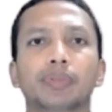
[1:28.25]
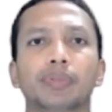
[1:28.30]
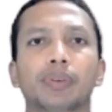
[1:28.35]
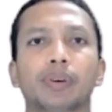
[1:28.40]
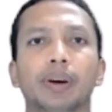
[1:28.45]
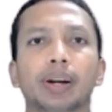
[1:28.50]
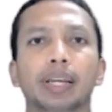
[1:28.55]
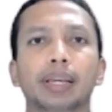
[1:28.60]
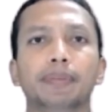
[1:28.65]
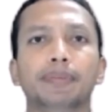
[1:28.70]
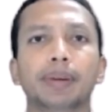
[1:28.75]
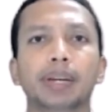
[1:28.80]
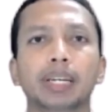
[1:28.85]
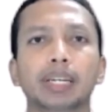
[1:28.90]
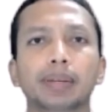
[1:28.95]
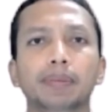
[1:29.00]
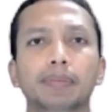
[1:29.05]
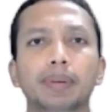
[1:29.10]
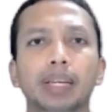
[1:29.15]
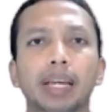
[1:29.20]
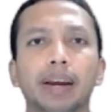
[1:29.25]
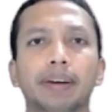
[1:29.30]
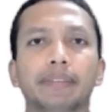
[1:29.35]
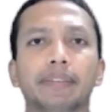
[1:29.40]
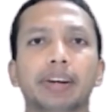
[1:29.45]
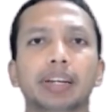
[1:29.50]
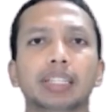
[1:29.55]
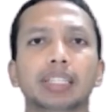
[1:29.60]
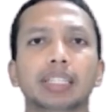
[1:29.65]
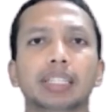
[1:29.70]
for effectively
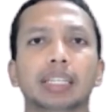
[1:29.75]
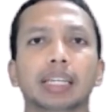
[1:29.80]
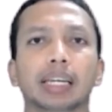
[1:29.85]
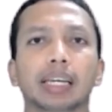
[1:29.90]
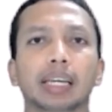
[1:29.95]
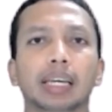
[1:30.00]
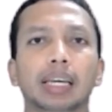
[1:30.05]
addressing